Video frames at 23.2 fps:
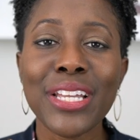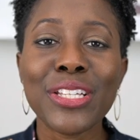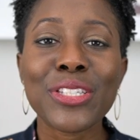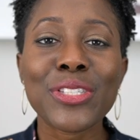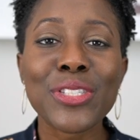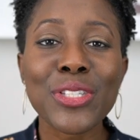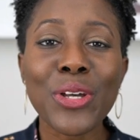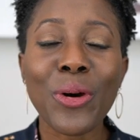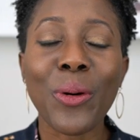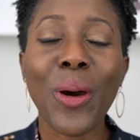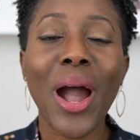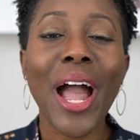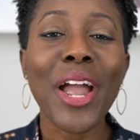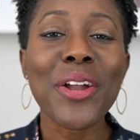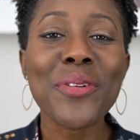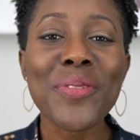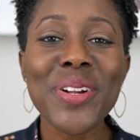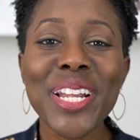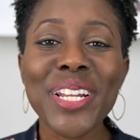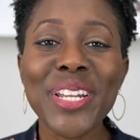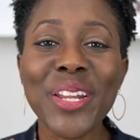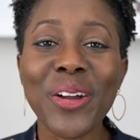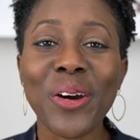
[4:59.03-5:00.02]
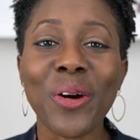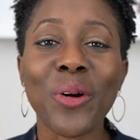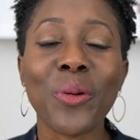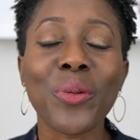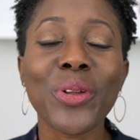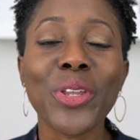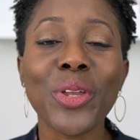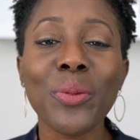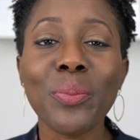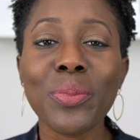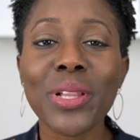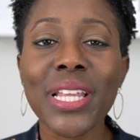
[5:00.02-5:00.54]
So I wanna know,
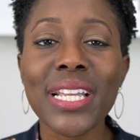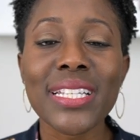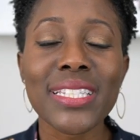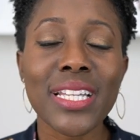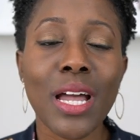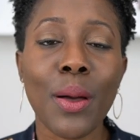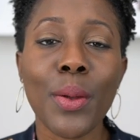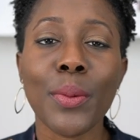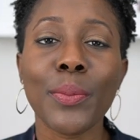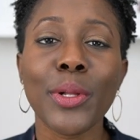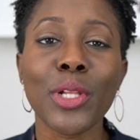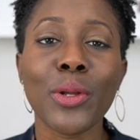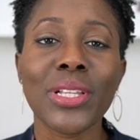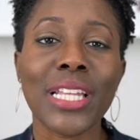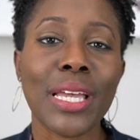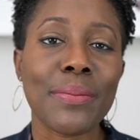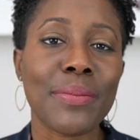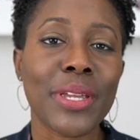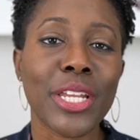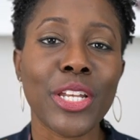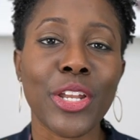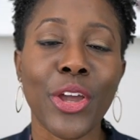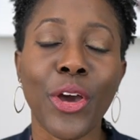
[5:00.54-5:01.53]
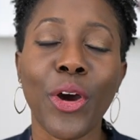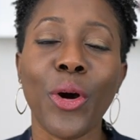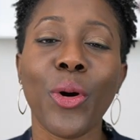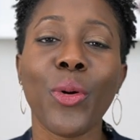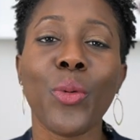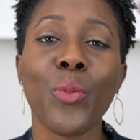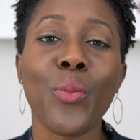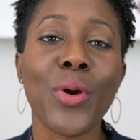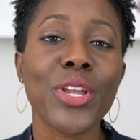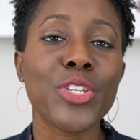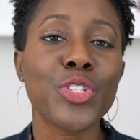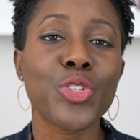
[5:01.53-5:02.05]
will you please comment below and let me know
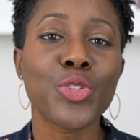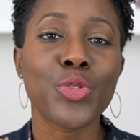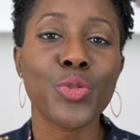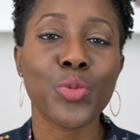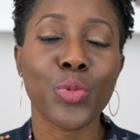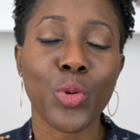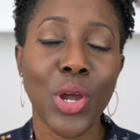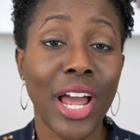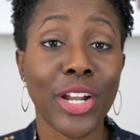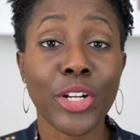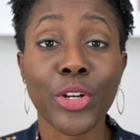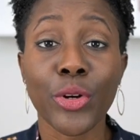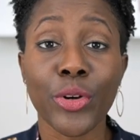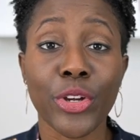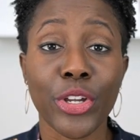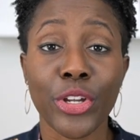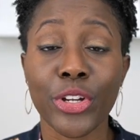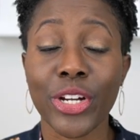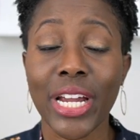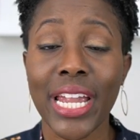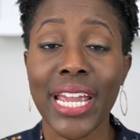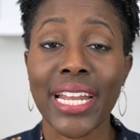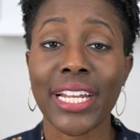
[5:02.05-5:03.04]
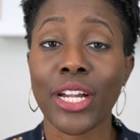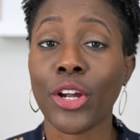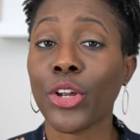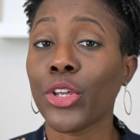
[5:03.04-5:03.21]
which category you're in?